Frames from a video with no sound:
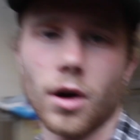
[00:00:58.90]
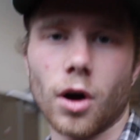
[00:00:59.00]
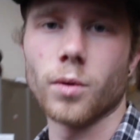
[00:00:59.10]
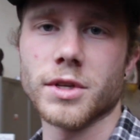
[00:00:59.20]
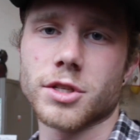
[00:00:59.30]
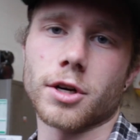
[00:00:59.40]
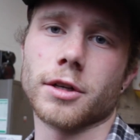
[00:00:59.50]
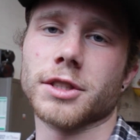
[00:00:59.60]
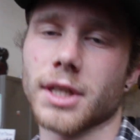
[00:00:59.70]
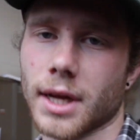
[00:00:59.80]
Always
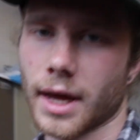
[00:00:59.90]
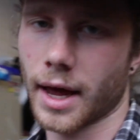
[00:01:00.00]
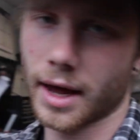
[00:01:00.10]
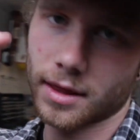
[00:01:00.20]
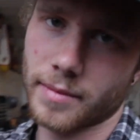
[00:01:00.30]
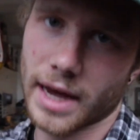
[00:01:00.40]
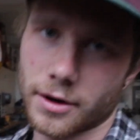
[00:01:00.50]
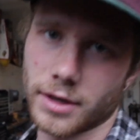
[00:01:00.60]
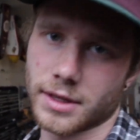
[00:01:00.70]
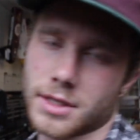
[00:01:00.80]
charging, and the
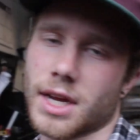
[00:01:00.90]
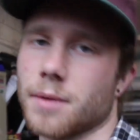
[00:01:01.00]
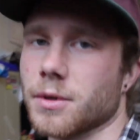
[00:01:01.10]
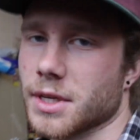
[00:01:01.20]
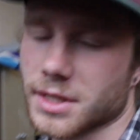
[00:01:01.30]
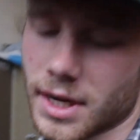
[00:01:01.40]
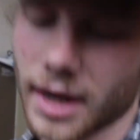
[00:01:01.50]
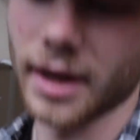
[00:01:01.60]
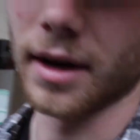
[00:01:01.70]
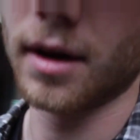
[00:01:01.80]
battery in this camera is
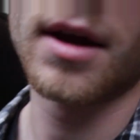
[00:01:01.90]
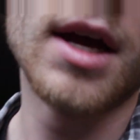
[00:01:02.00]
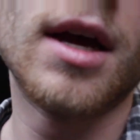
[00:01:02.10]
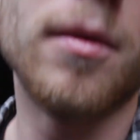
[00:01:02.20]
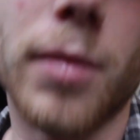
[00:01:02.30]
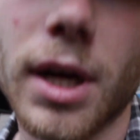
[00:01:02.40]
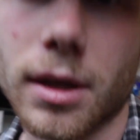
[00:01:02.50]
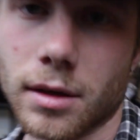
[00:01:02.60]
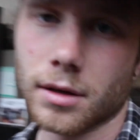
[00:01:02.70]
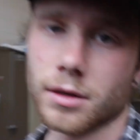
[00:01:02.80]
dying.
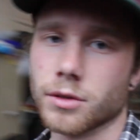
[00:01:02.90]
But good